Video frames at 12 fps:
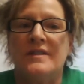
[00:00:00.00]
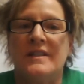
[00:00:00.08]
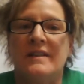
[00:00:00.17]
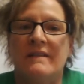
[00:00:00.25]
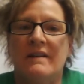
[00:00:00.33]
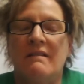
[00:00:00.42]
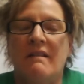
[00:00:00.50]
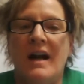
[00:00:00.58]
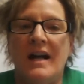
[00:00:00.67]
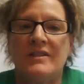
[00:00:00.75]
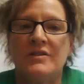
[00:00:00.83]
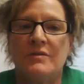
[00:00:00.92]
in the
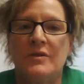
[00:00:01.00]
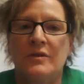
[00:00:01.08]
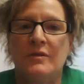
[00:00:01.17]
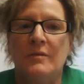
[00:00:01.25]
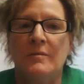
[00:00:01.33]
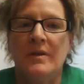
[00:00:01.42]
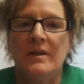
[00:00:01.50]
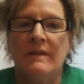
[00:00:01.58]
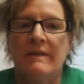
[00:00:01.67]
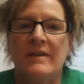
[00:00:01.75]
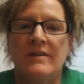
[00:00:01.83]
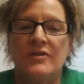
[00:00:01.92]
classroom
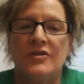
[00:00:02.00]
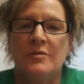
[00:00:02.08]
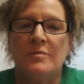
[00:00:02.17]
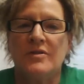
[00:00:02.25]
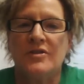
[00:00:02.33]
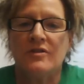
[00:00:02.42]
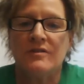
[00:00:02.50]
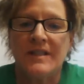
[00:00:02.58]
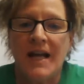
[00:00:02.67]
that are superstars